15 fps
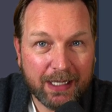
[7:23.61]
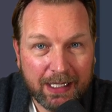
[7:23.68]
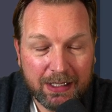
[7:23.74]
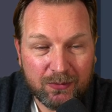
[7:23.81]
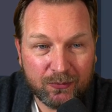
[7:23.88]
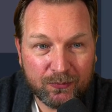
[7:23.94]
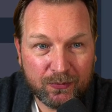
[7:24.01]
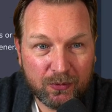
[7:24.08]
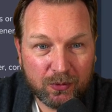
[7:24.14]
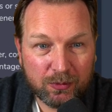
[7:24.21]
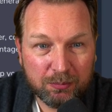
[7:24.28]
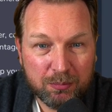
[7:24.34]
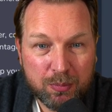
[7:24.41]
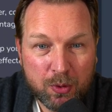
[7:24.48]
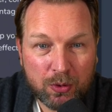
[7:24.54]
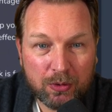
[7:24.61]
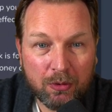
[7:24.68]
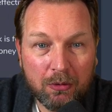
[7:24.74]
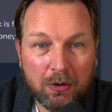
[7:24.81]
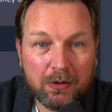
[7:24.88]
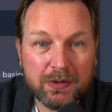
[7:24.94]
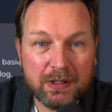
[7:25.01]
a full book
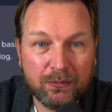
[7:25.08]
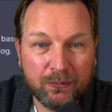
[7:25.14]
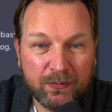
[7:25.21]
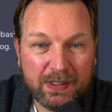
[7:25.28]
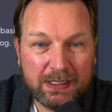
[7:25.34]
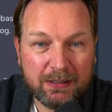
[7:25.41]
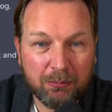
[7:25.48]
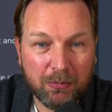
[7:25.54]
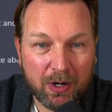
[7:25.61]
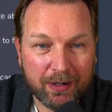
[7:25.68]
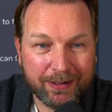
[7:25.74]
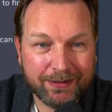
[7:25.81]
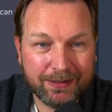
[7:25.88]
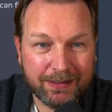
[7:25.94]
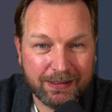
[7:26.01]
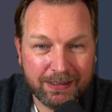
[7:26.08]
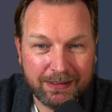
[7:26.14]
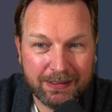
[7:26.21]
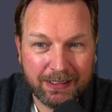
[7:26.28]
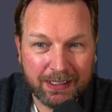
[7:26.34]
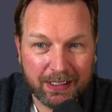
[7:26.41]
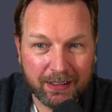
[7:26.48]
on affiliate marketing in
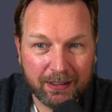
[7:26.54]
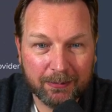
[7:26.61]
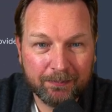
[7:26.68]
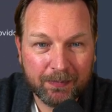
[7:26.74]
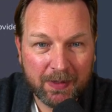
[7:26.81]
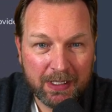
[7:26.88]
here,